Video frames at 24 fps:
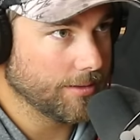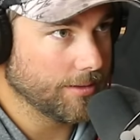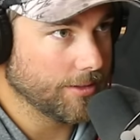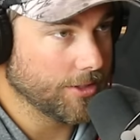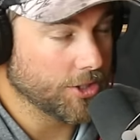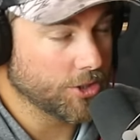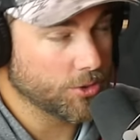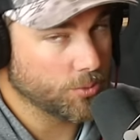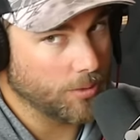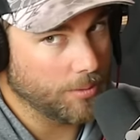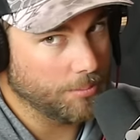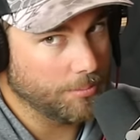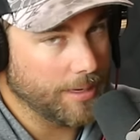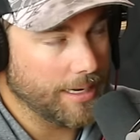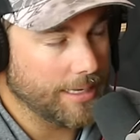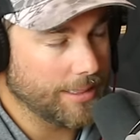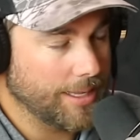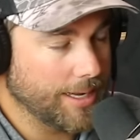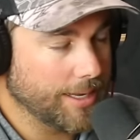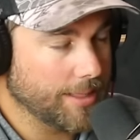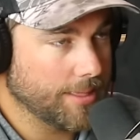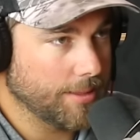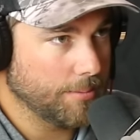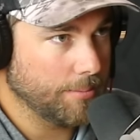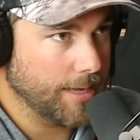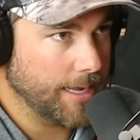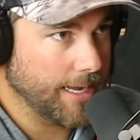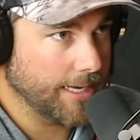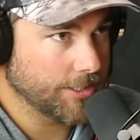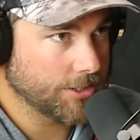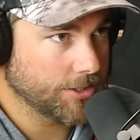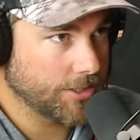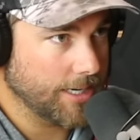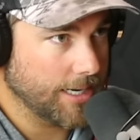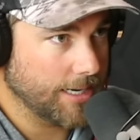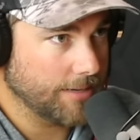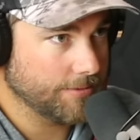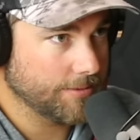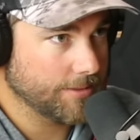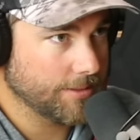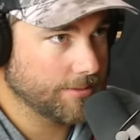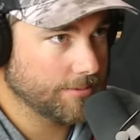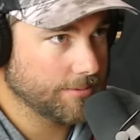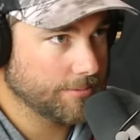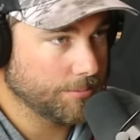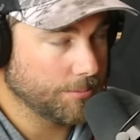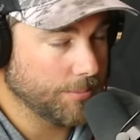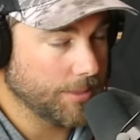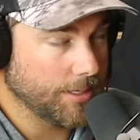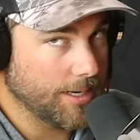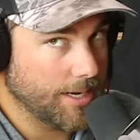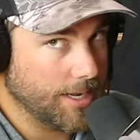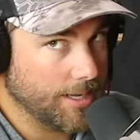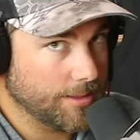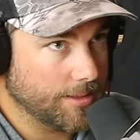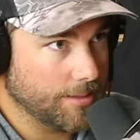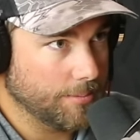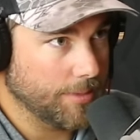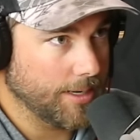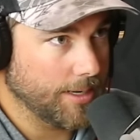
Your swim bait like the mag draft, but not the